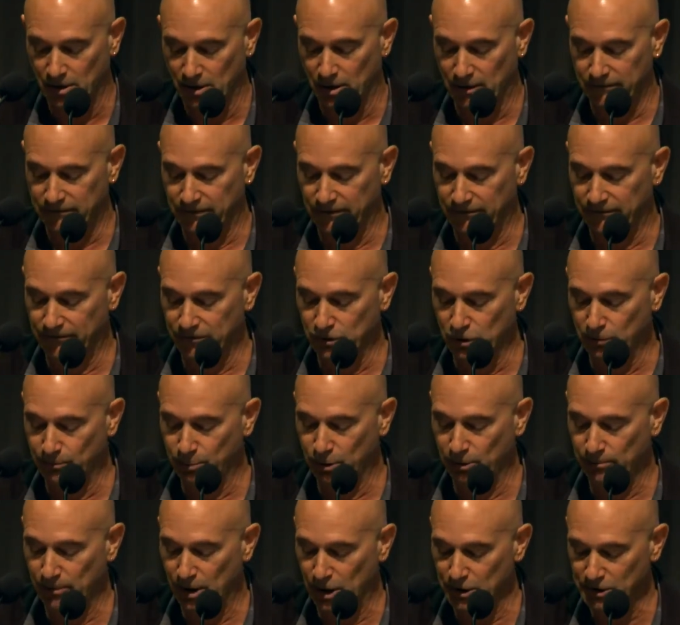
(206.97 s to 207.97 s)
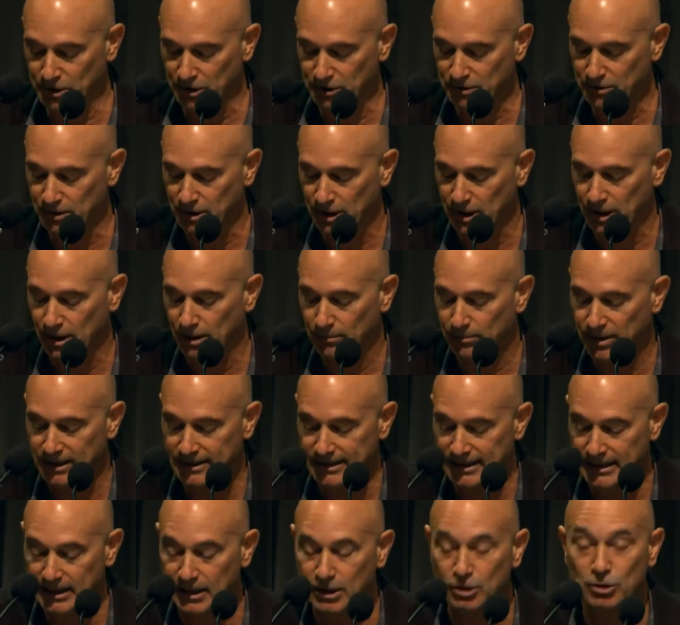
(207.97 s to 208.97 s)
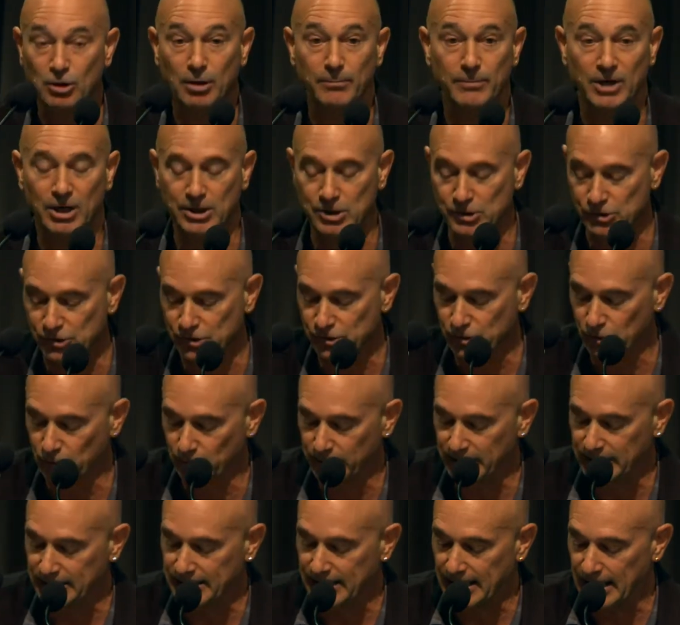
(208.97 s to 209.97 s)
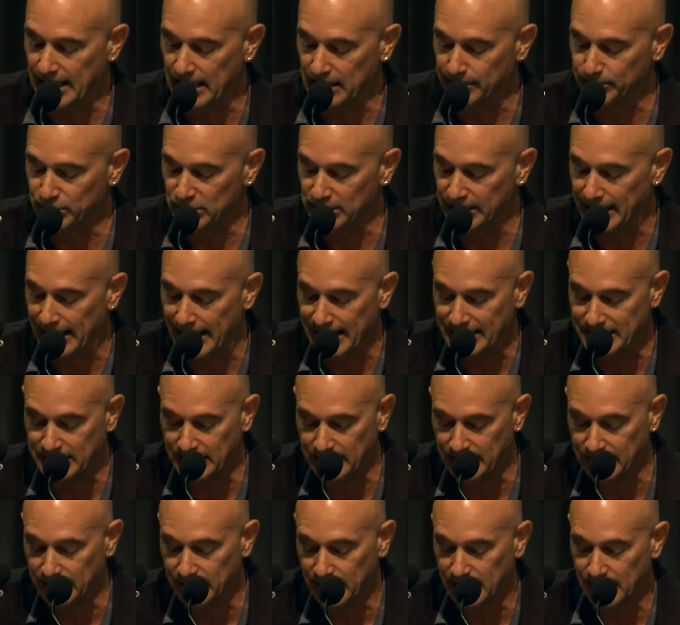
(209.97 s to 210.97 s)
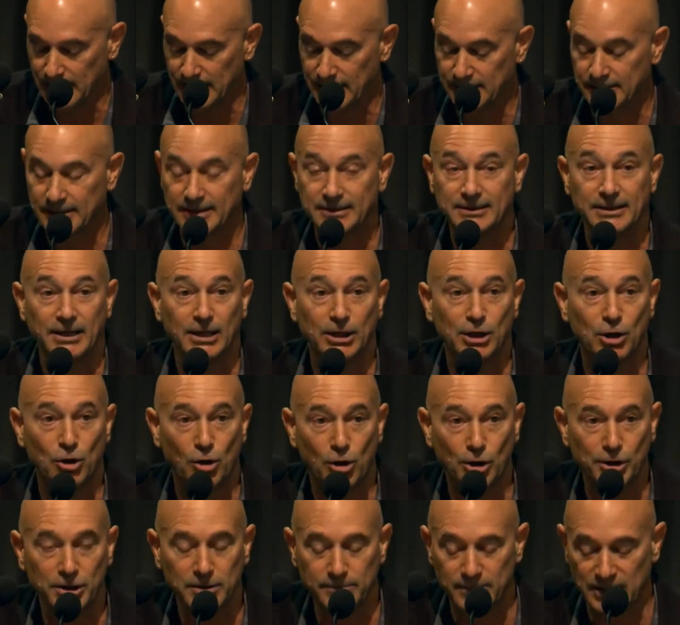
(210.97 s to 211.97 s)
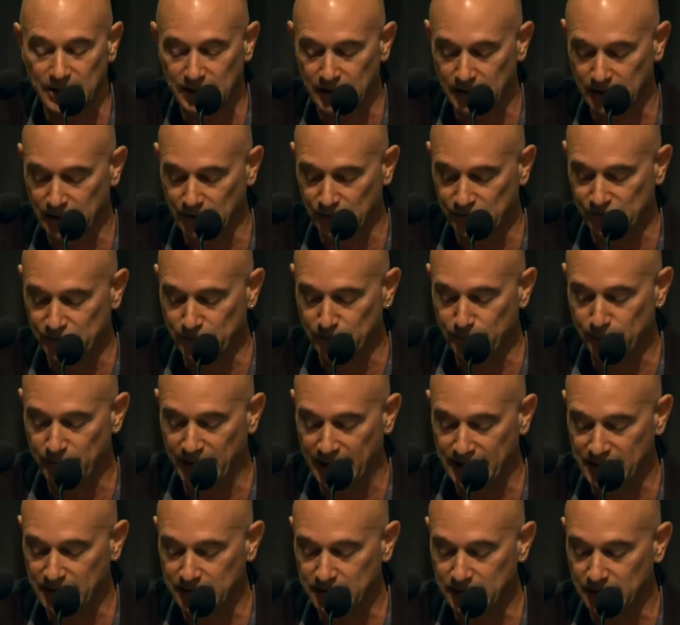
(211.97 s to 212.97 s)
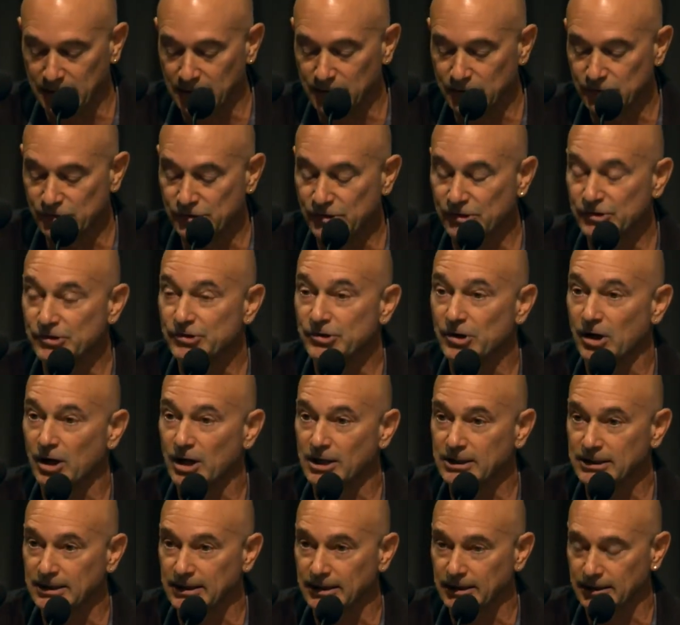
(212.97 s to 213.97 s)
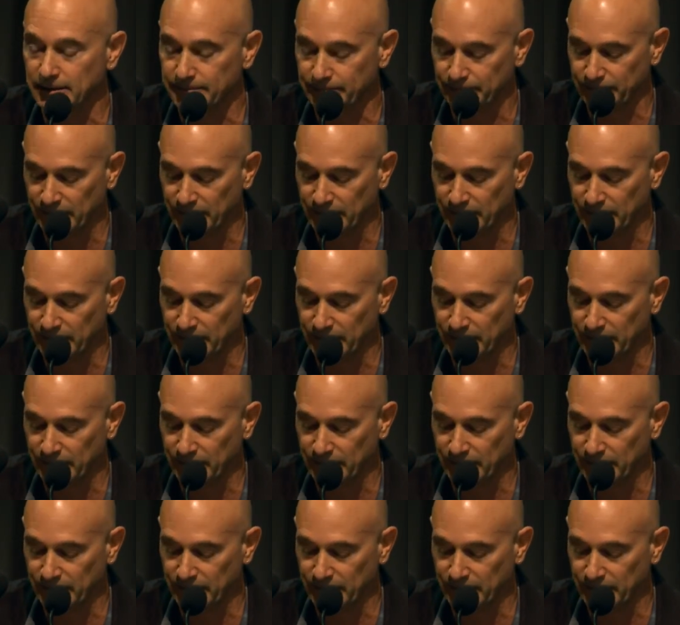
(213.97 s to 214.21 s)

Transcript: of the view promoted by the economic historian Karl Polanyi that the economy is embedded in society.